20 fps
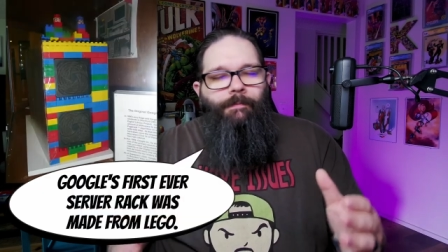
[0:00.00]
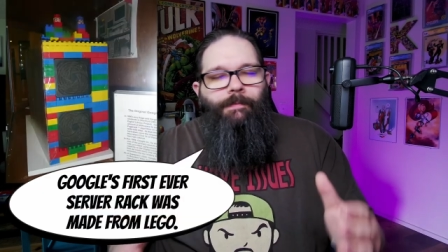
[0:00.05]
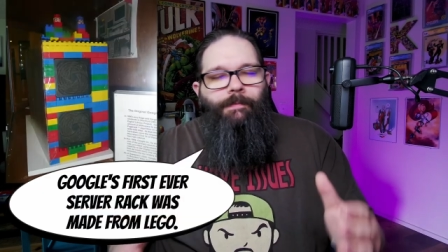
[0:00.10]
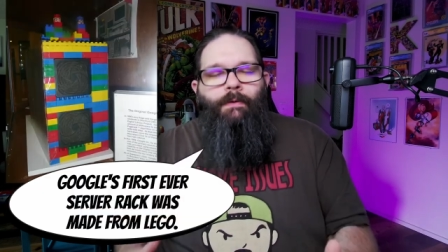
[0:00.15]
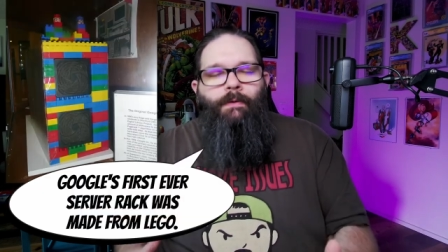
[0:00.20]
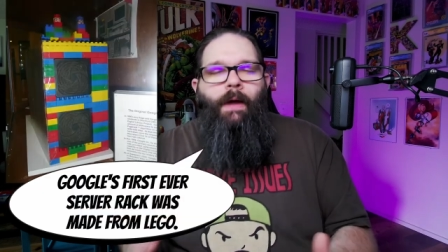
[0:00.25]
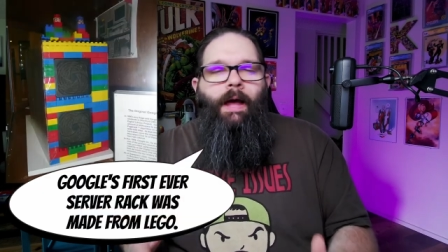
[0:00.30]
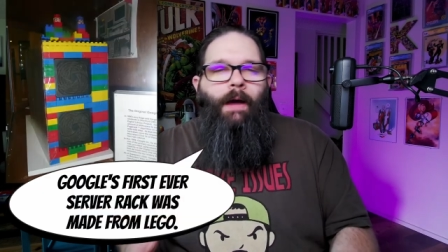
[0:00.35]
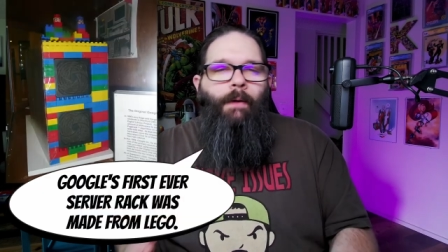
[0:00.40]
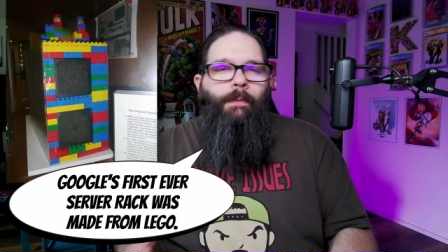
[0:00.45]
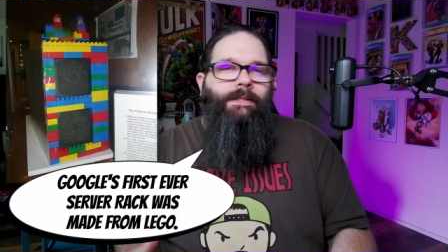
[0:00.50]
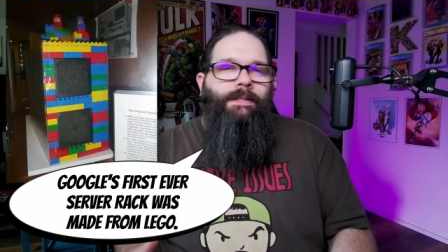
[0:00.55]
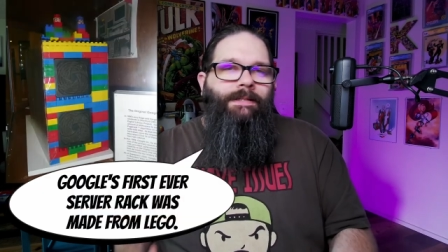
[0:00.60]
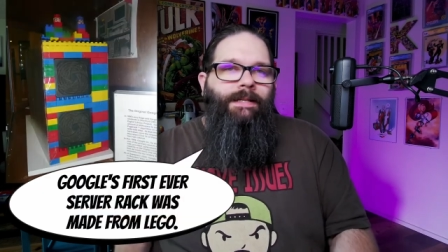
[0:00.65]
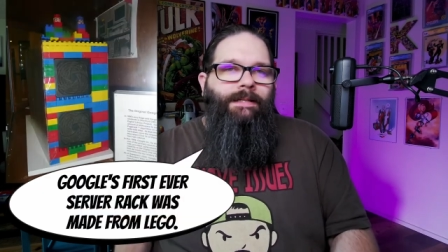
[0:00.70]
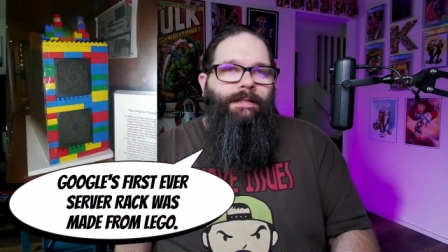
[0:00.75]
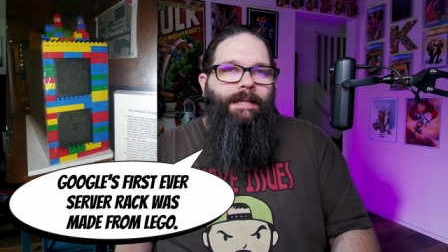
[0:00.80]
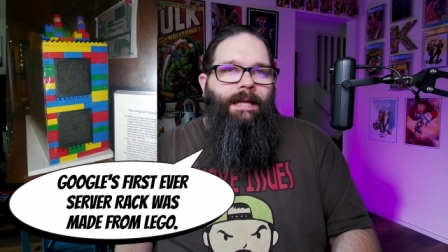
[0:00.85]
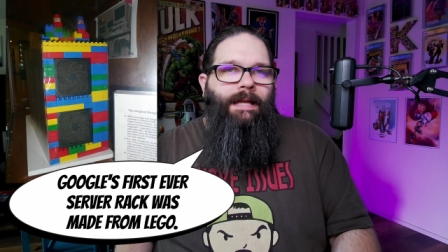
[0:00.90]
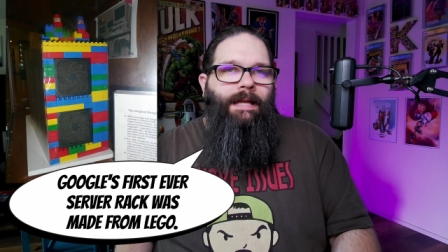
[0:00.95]
So how is
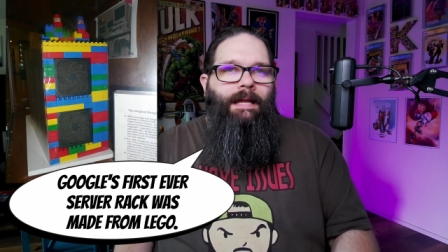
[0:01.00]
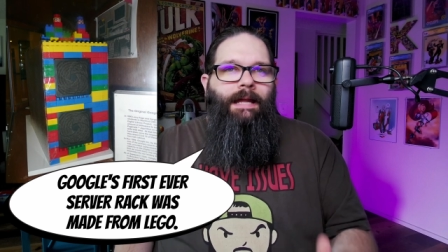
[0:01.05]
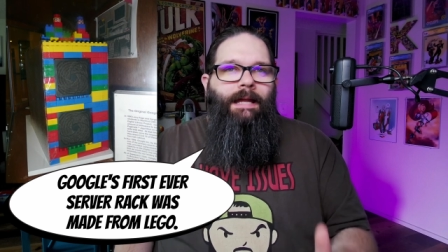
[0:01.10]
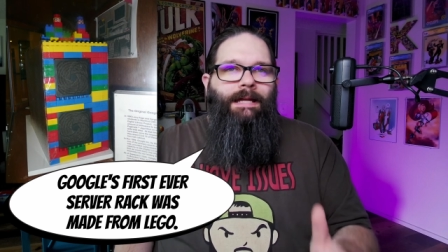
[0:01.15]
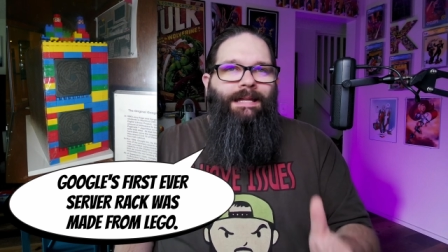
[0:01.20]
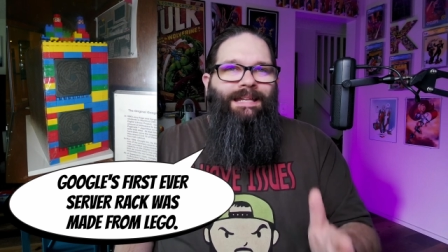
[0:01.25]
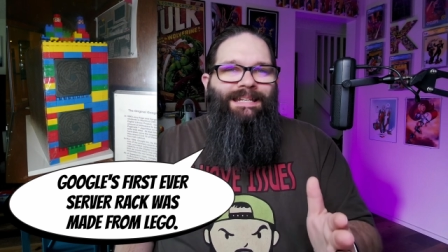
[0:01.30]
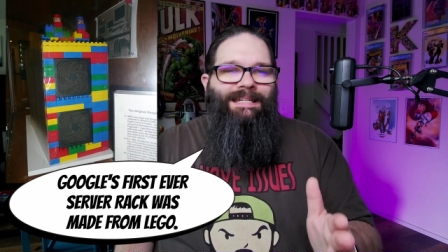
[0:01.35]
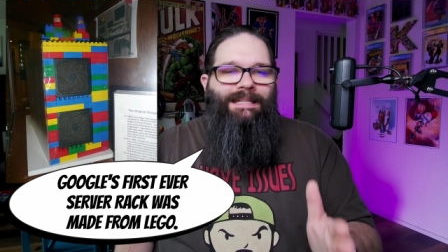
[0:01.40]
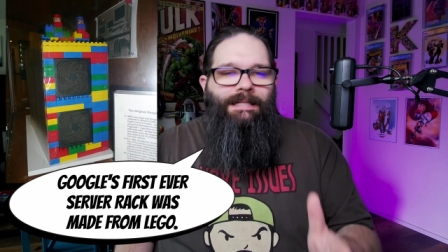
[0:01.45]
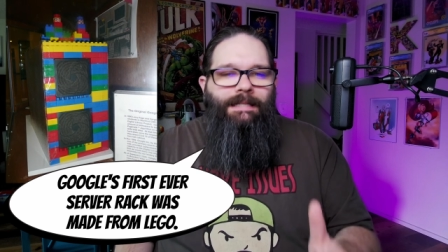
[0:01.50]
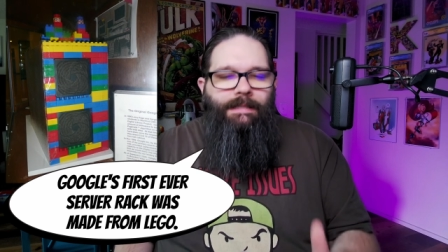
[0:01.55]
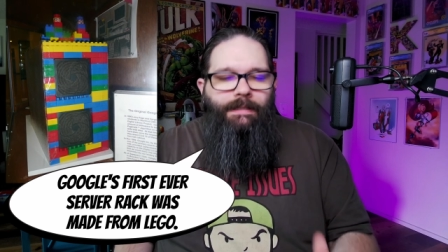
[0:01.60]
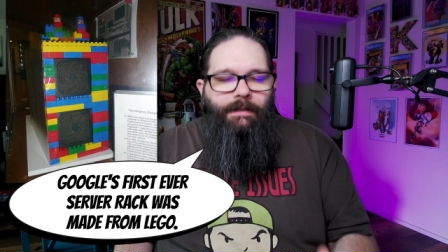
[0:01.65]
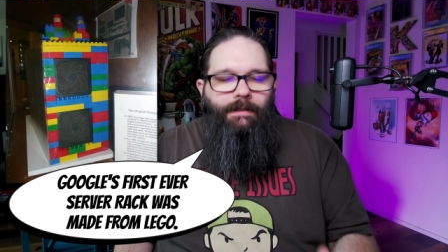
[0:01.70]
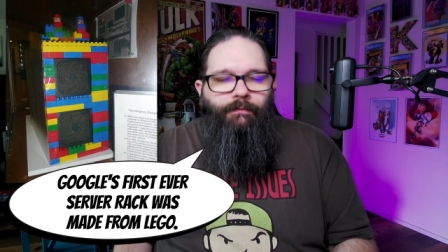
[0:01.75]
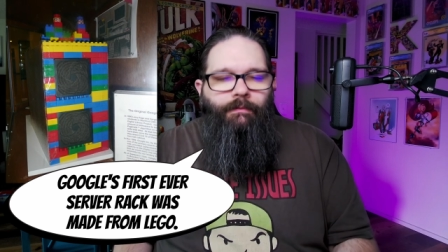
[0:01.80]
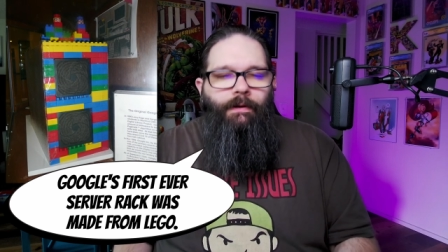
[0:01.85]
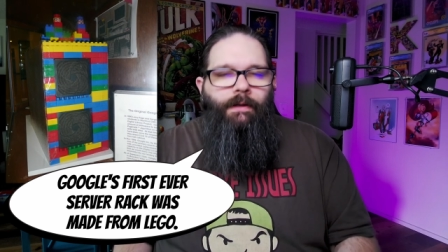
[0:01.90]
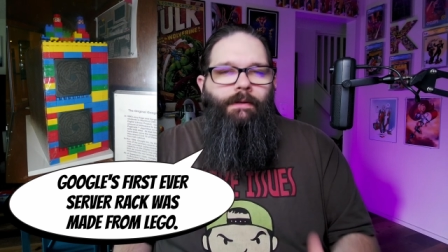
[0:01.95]
today
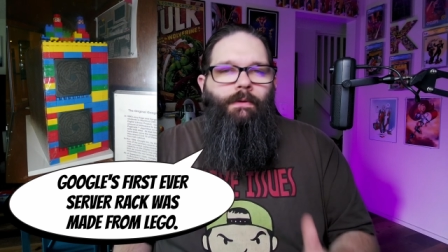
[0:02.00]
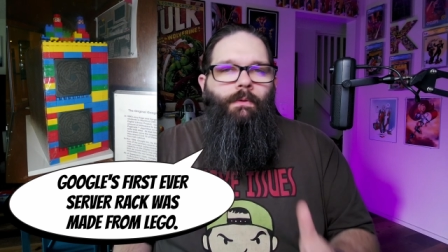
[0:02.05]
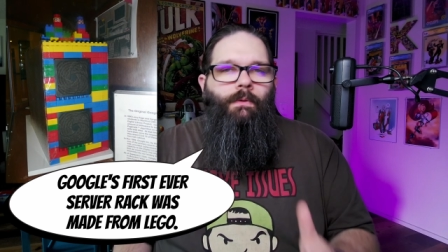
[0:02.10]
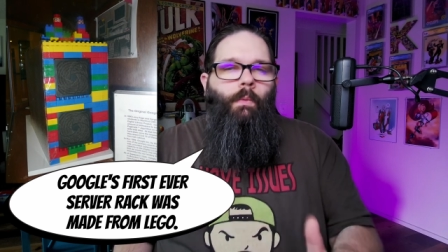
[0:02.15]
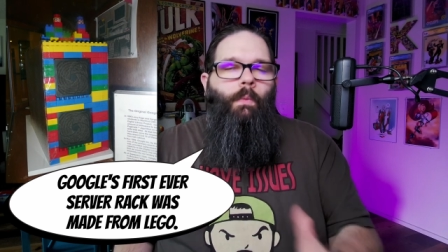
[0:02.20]
different?